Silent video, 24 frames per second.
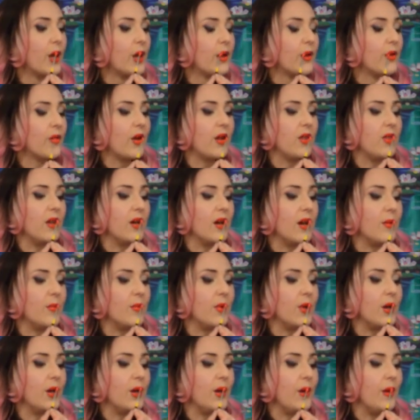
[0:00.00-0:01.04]
So I think I'm
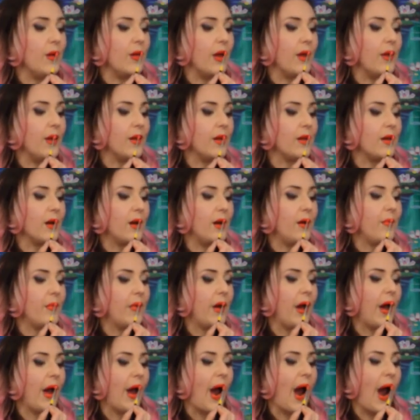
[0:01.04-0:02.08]
going to do that this time,
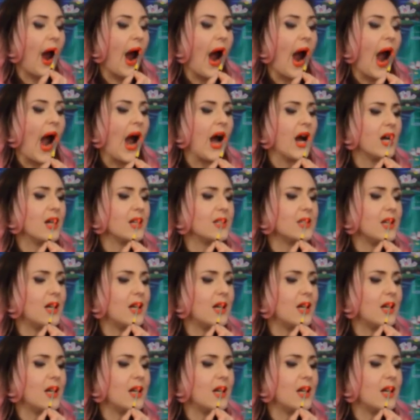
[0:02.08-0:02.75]
because